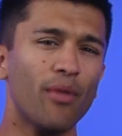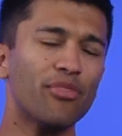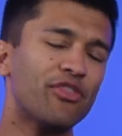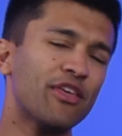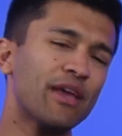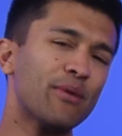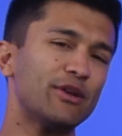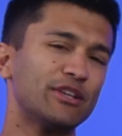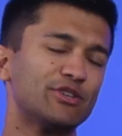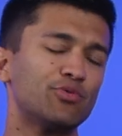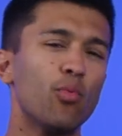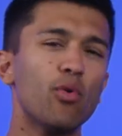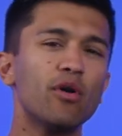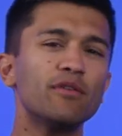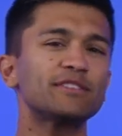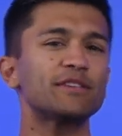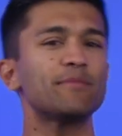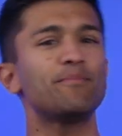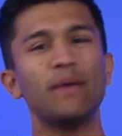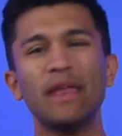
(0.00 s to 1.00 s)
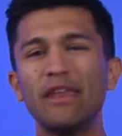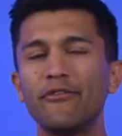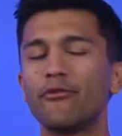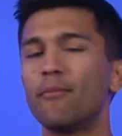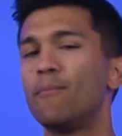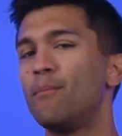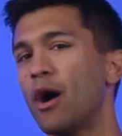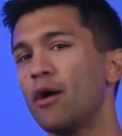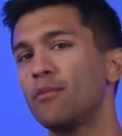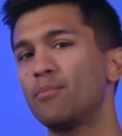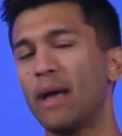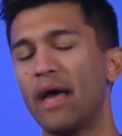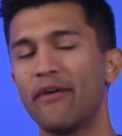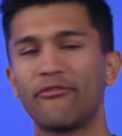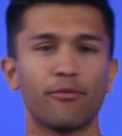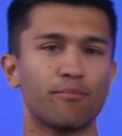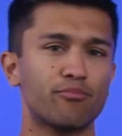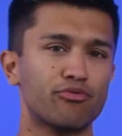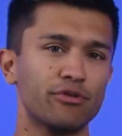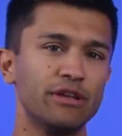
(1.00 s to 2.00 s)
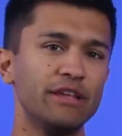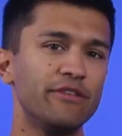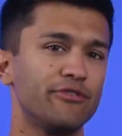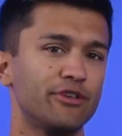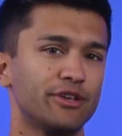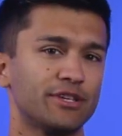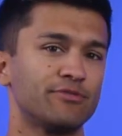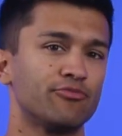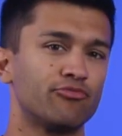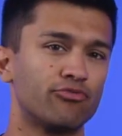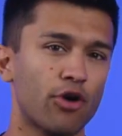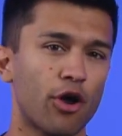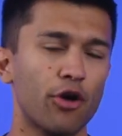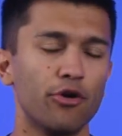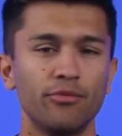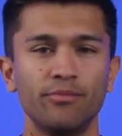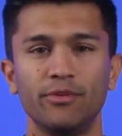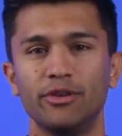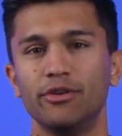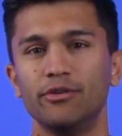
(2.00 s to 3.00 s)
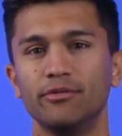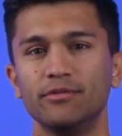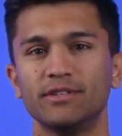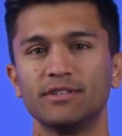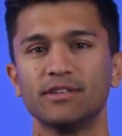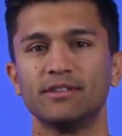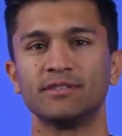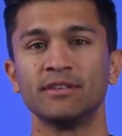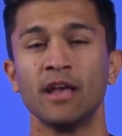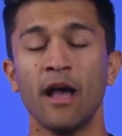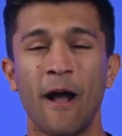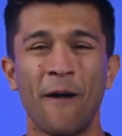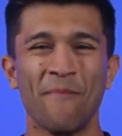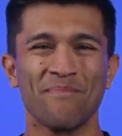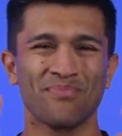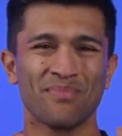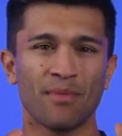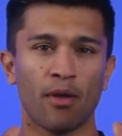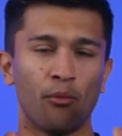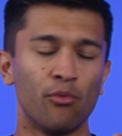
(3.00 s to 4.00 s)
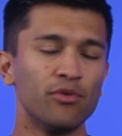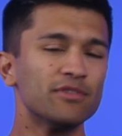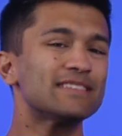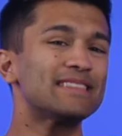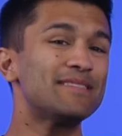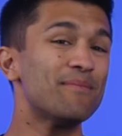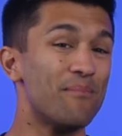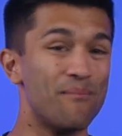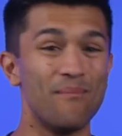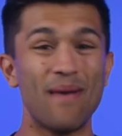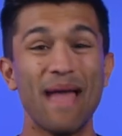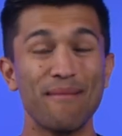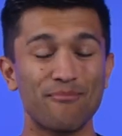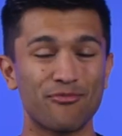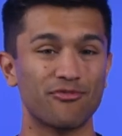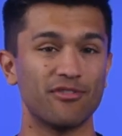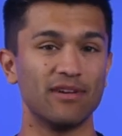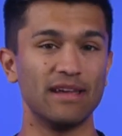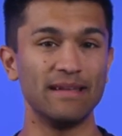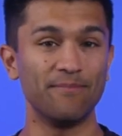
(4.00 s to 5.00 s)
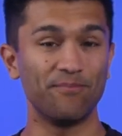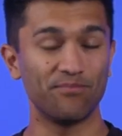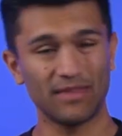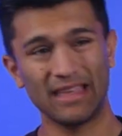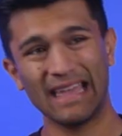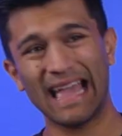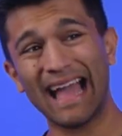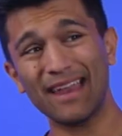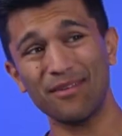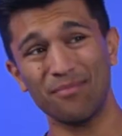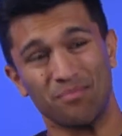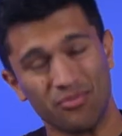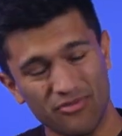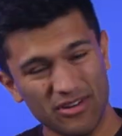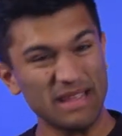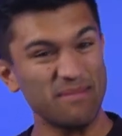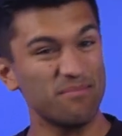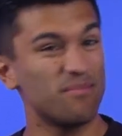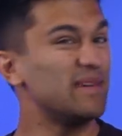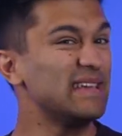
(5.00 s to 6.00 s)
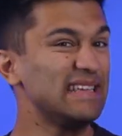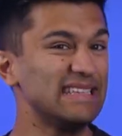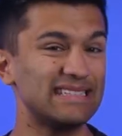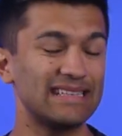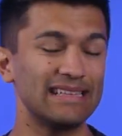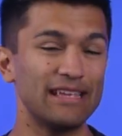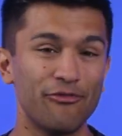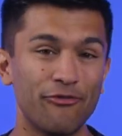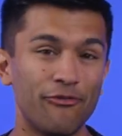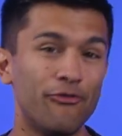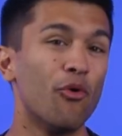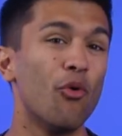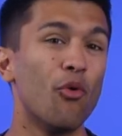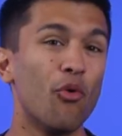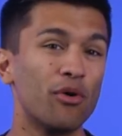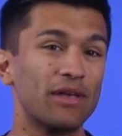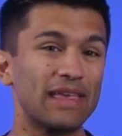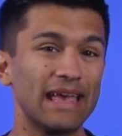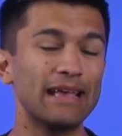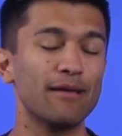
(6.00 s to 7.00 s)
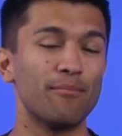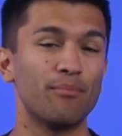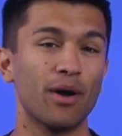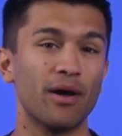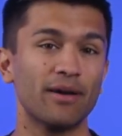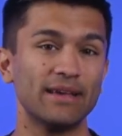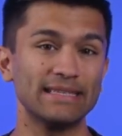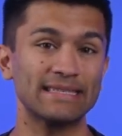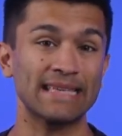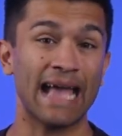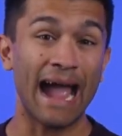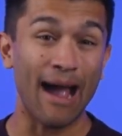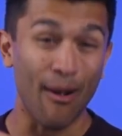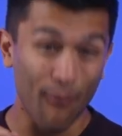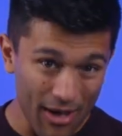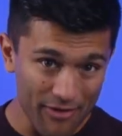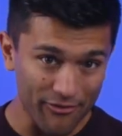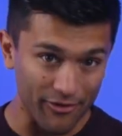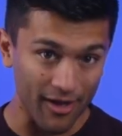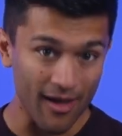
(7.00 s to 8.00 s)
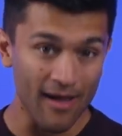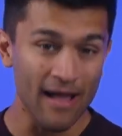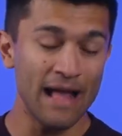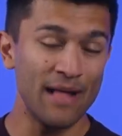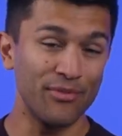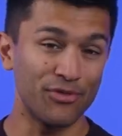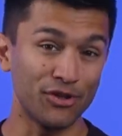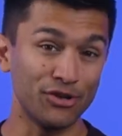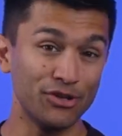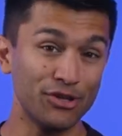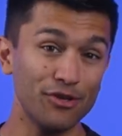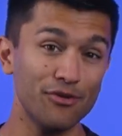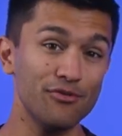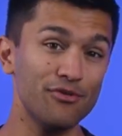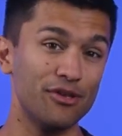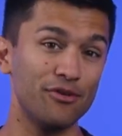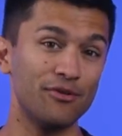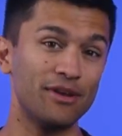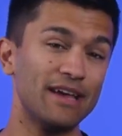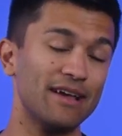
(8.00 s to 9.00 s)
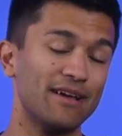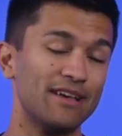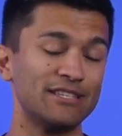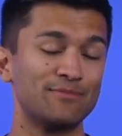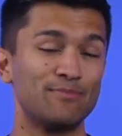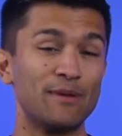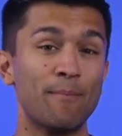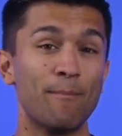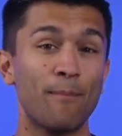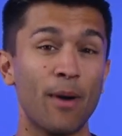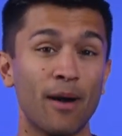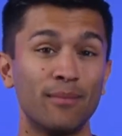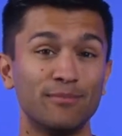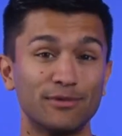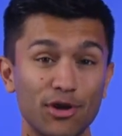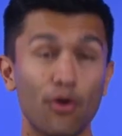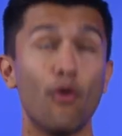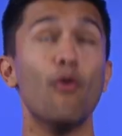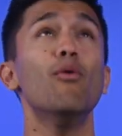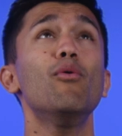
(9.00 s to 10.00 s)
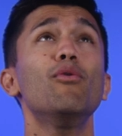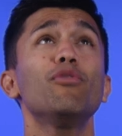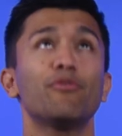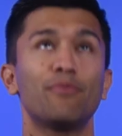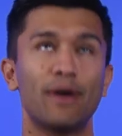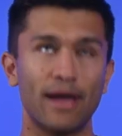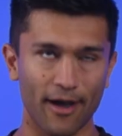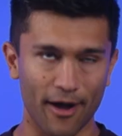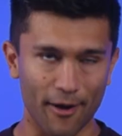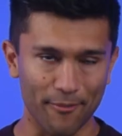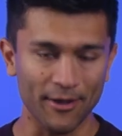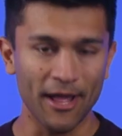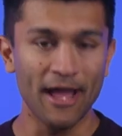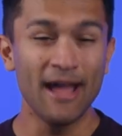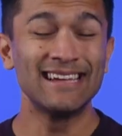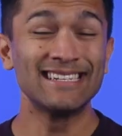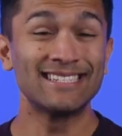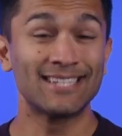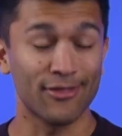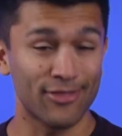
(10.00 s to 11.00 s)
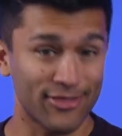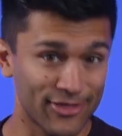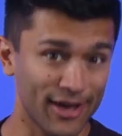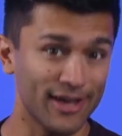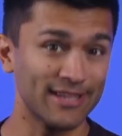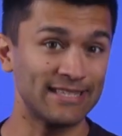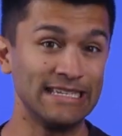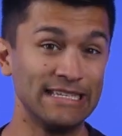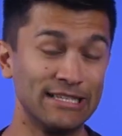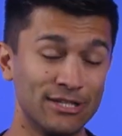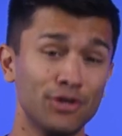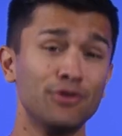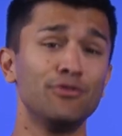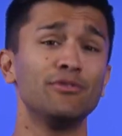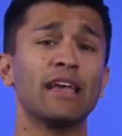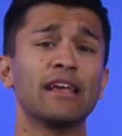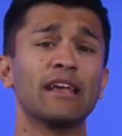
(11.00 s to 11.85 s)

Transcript: One thing which was a bit of a bugbear for previous Roam users was the memory. It had a pretty measly four gigabytes. However, the new unit has been pumped all the way up to thirty-two